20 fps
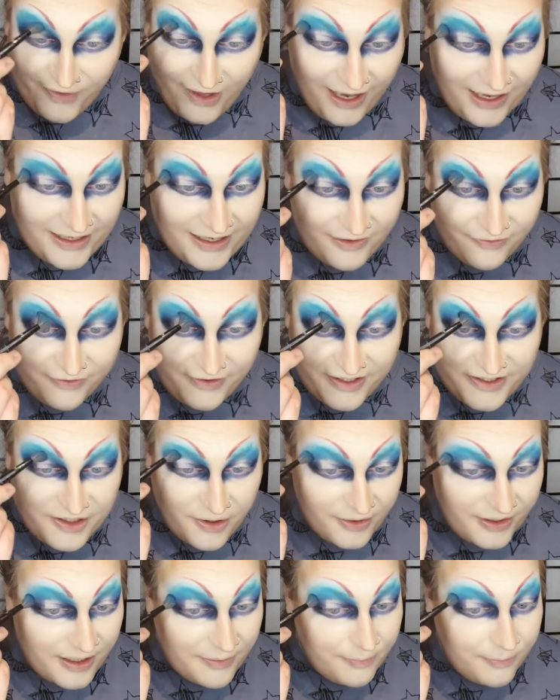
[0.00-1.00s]
And if they
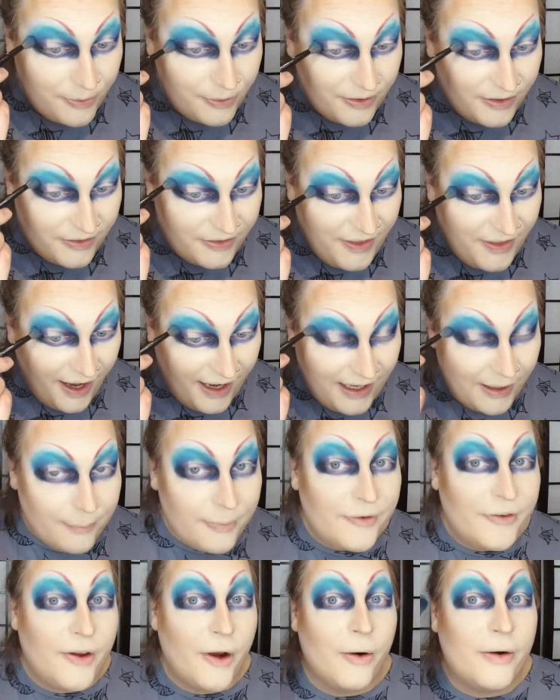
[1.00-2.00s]
don't get booted that
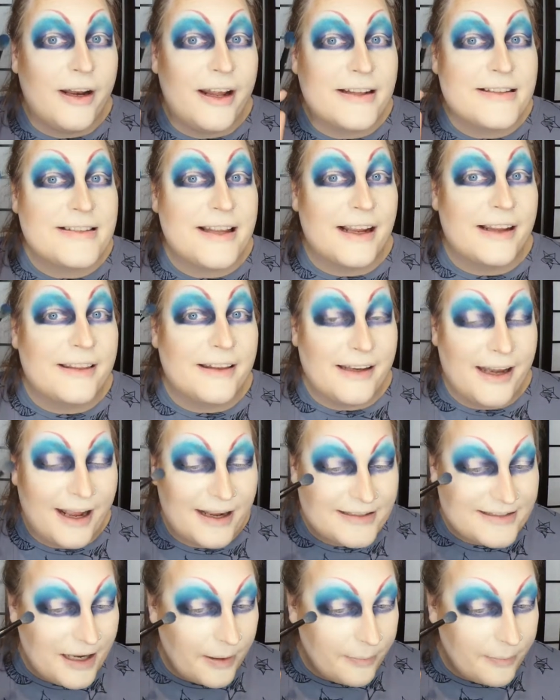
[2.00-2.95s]
episode, it's, like, the next